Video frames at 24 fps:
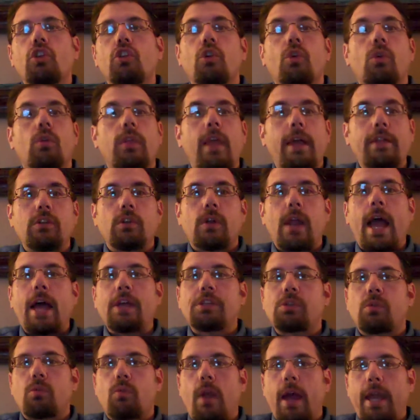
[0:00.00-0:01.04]
your lender
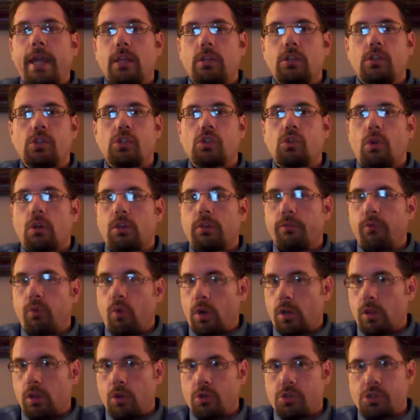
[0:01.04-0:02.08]
has a right to start the
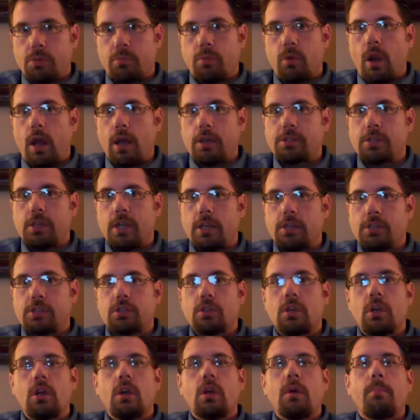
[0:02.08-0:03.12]
foreclosure
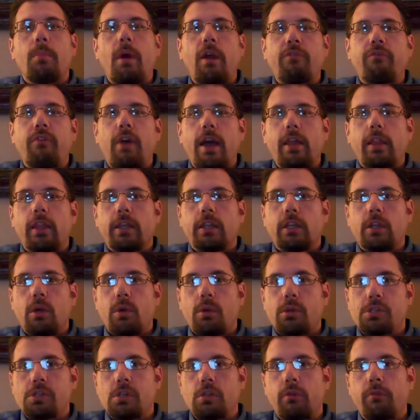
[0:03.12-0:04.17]
process by filing a
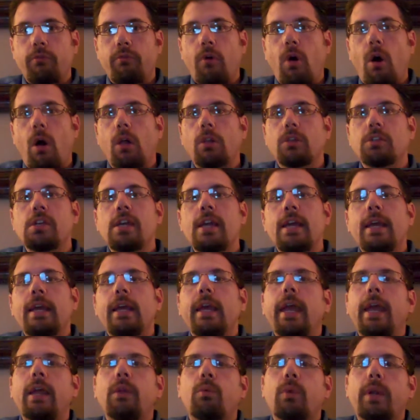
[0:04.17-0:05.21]
notice of default.
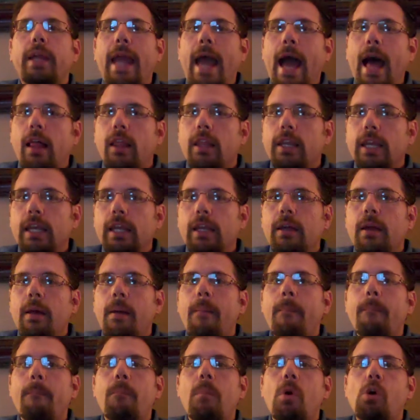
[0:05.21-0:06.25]
In reality,
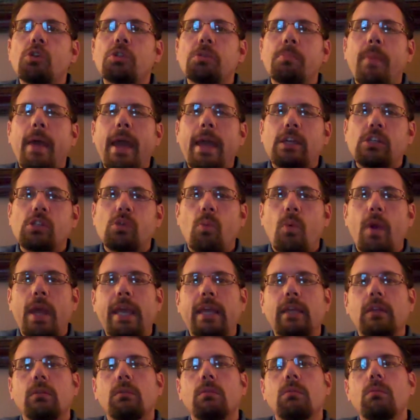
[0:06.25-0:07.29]
most banks
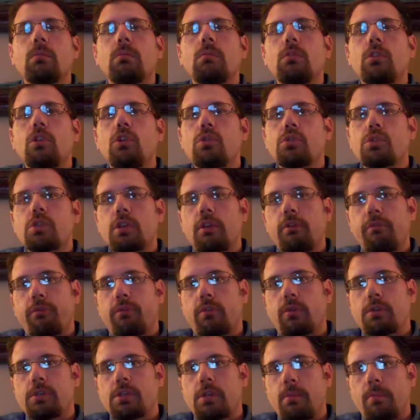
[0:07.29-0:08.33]
wait usually
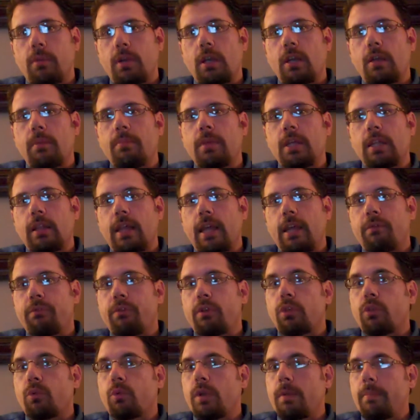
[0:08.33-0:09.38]
for somebody to be late
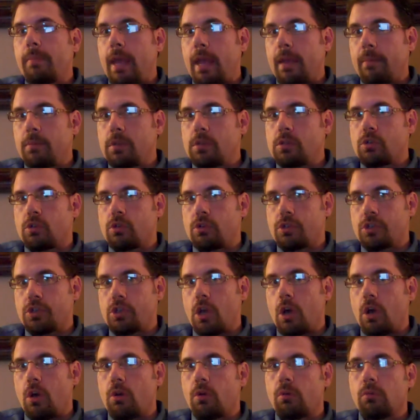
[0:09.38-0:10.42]
for 3 payments or
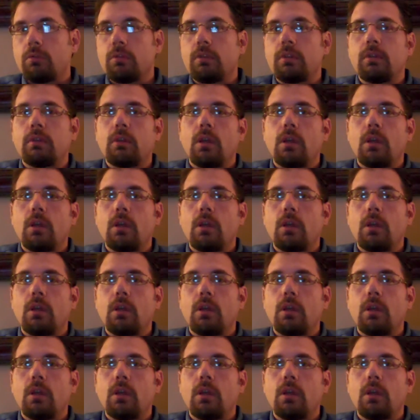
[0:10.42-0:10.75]
so,